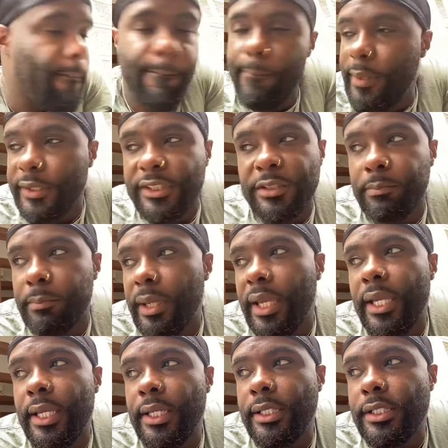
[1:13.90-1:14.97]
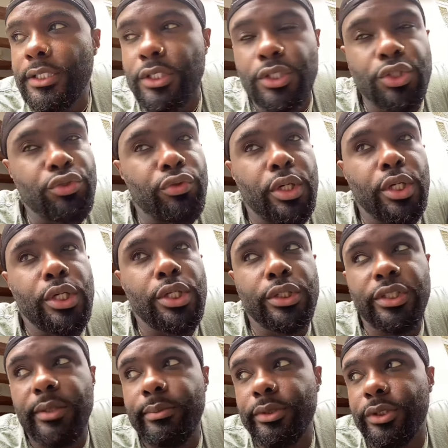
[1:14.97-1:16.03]
But Spain is a strong
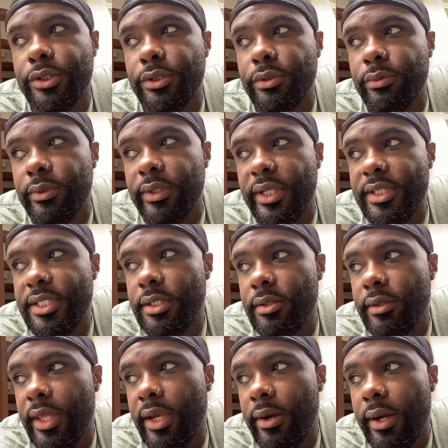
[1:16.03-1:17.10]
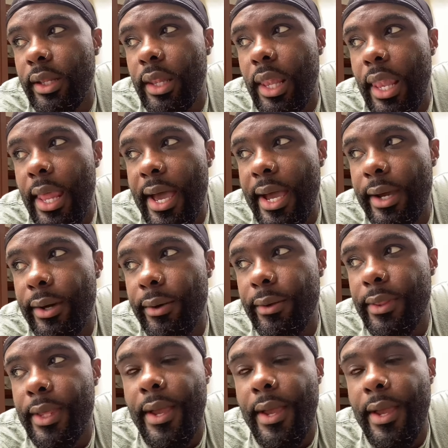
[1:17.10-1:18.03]
number two. When I tell you they are loud,